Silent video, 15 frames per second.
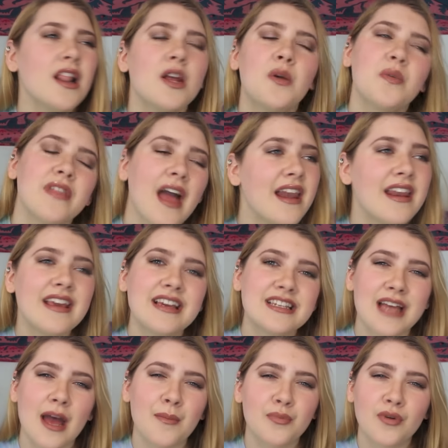like with any
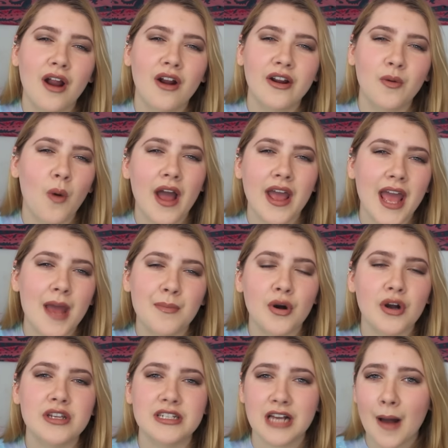contemporary YA
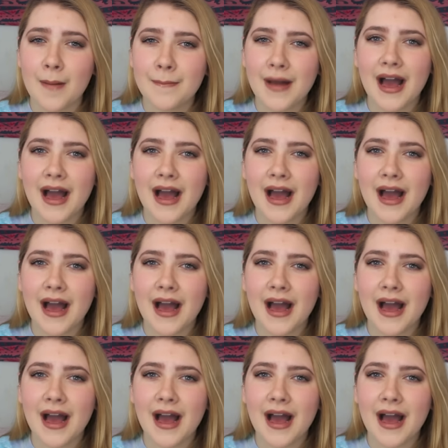book to come